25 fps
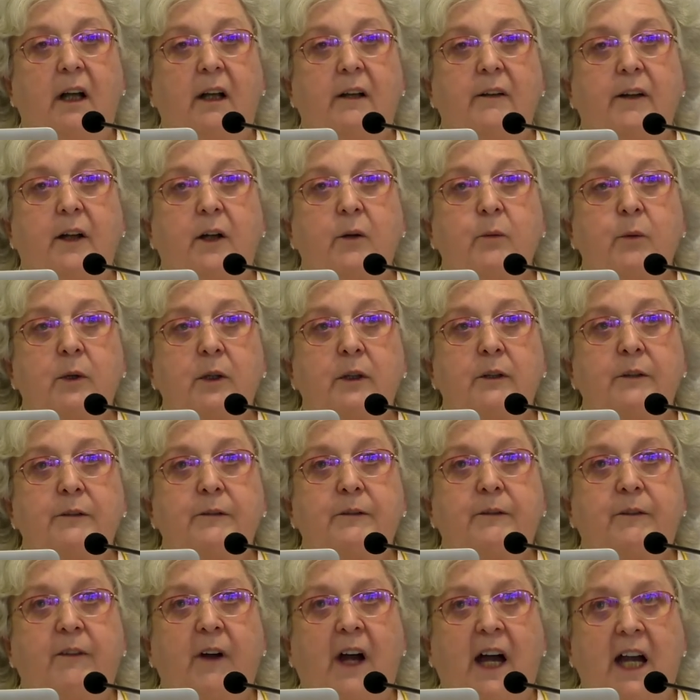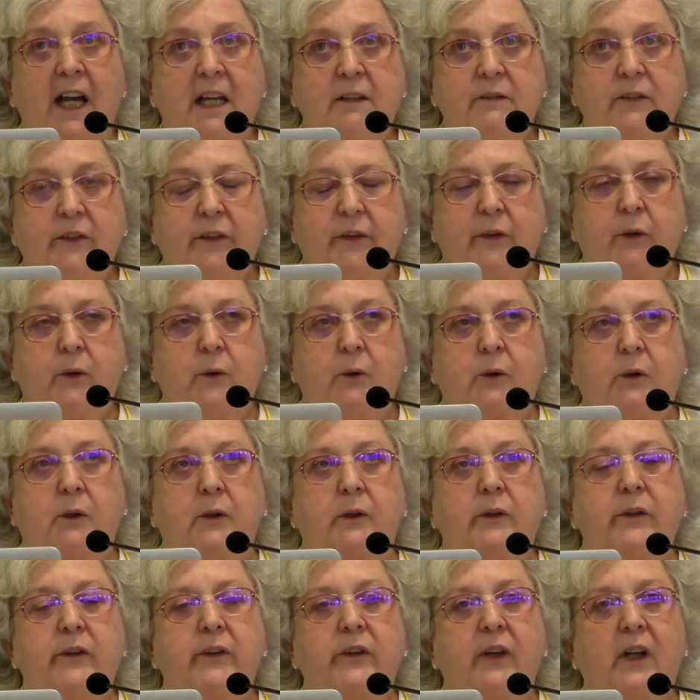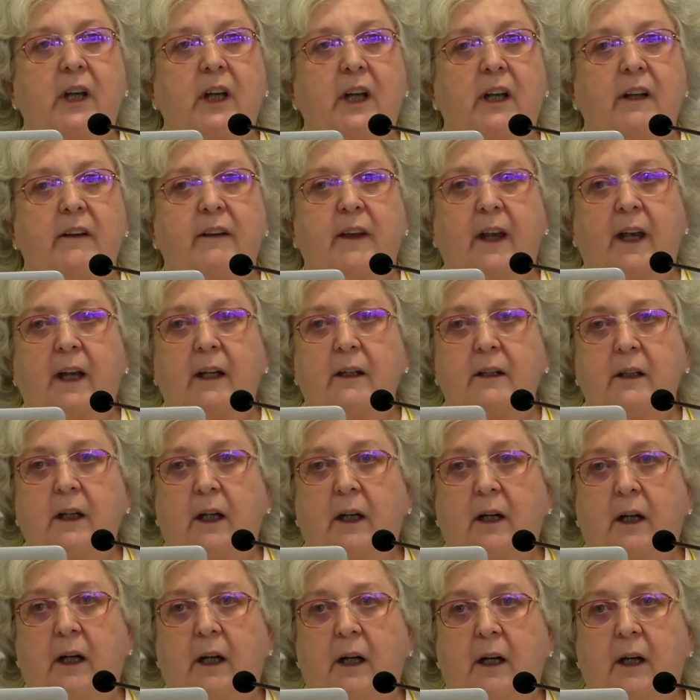there were five schools that